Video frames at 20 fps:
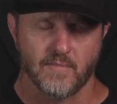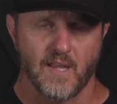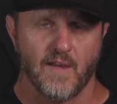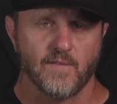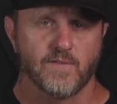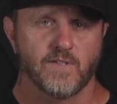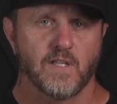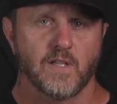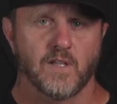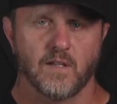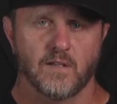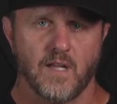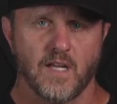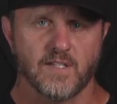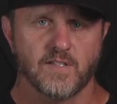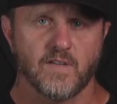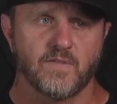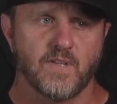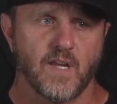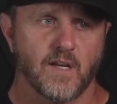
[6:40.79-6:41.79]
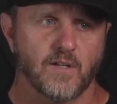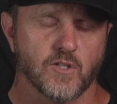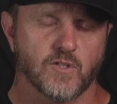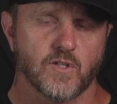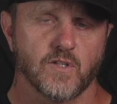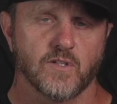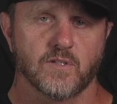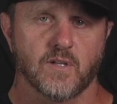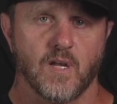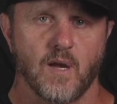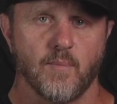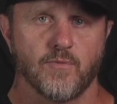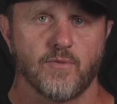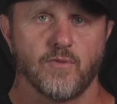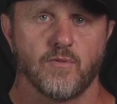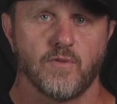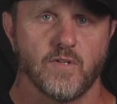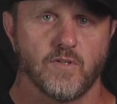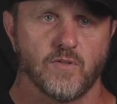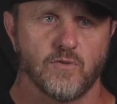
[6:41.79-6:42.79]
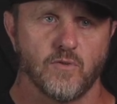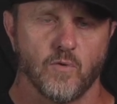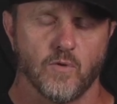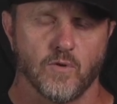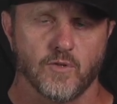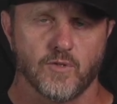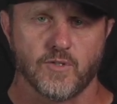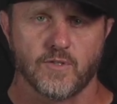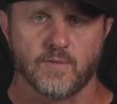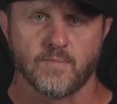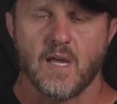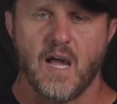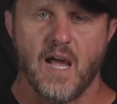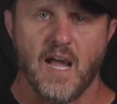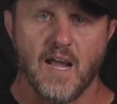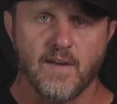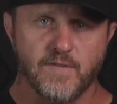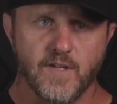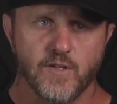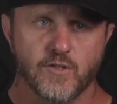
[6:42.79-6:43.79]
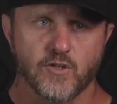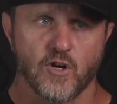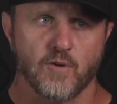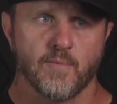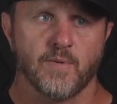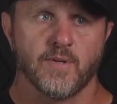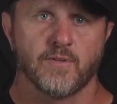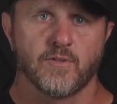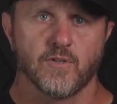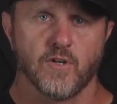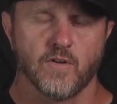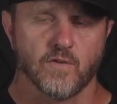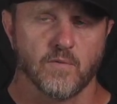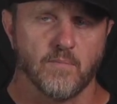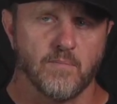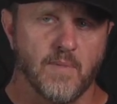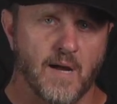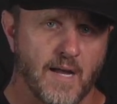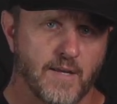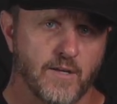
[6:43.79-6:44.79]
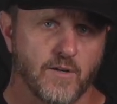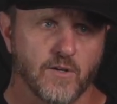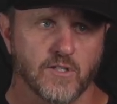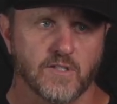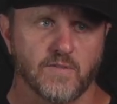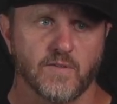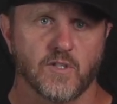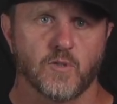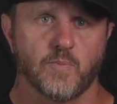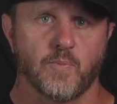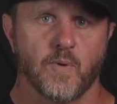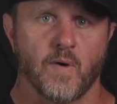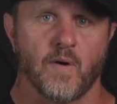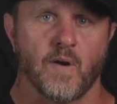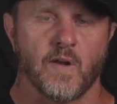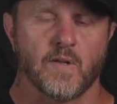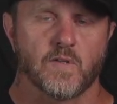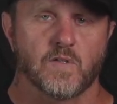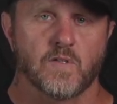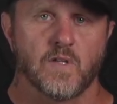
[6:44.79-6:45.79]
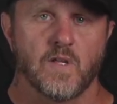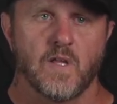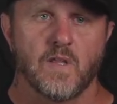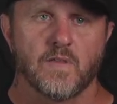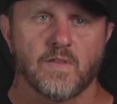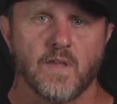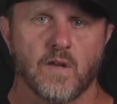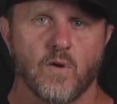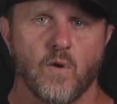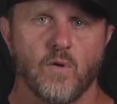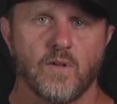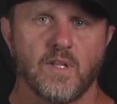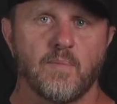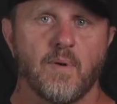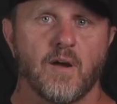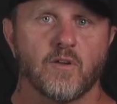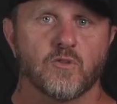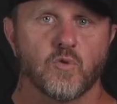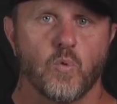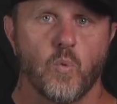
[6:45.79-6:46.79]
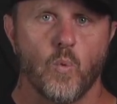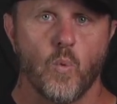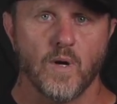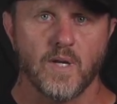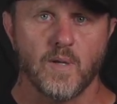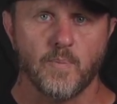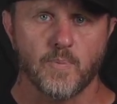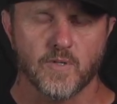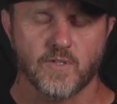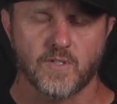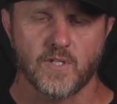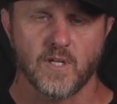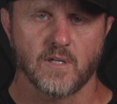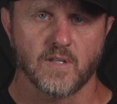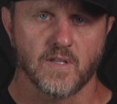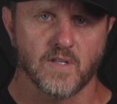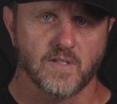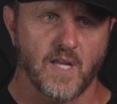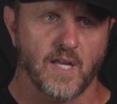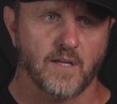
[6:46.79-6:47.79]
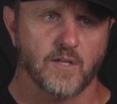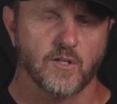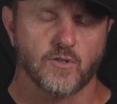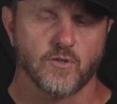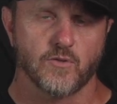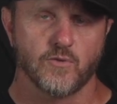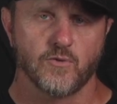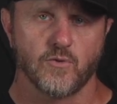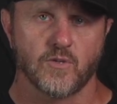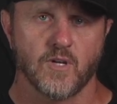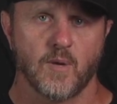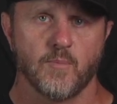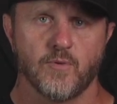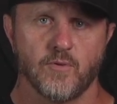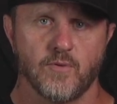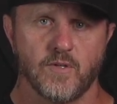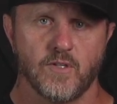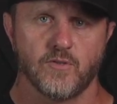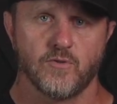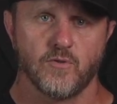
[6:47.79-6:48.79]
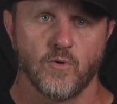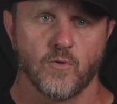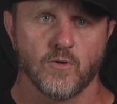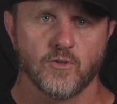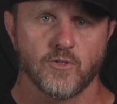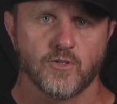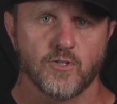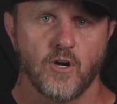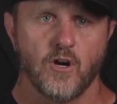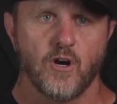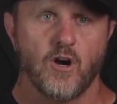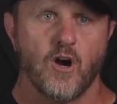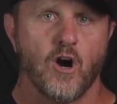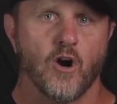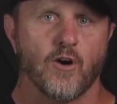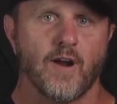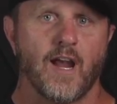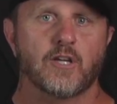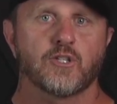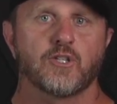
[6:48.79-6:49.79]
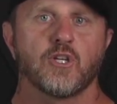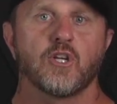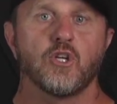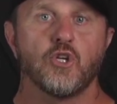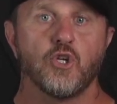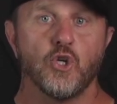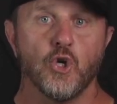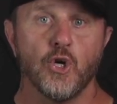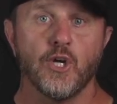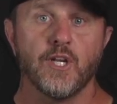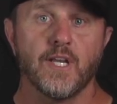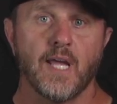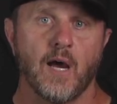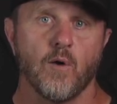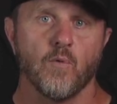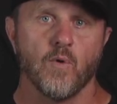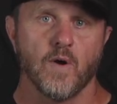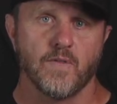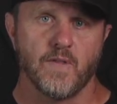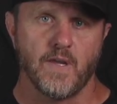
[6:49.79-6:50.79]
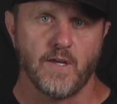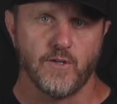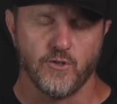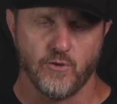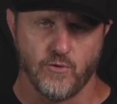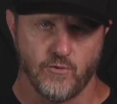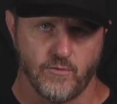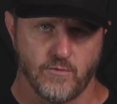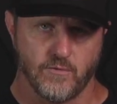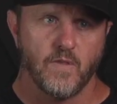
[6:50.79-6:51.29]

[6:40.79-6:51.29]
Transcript: I've seen lots of technicians come through these doors. I've determined over my years of experience that only about 20% of the technicians who come through these doors are actually good at what they do.